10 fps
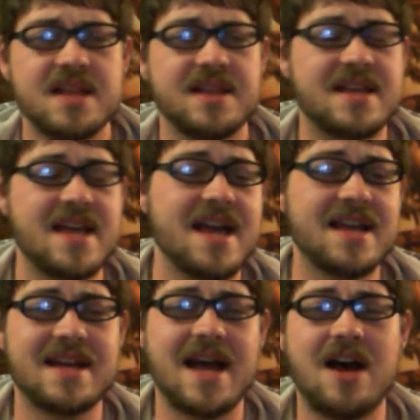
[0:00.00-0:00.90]
they
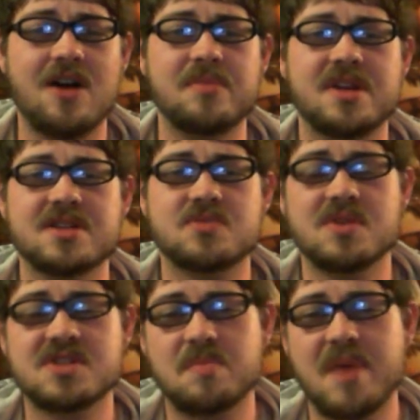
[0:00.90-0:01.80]
can't get out because
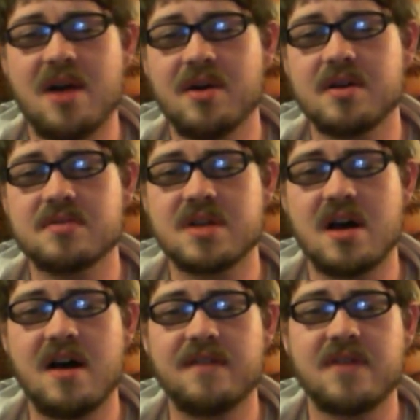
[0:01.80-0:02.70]
once the power goes
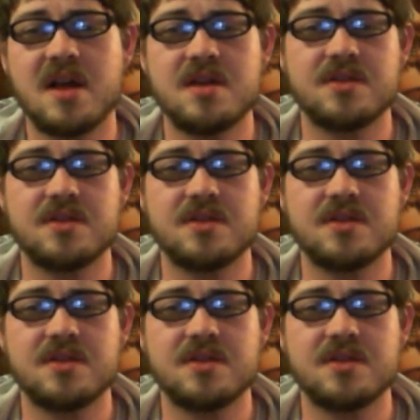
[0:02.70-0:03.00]
off,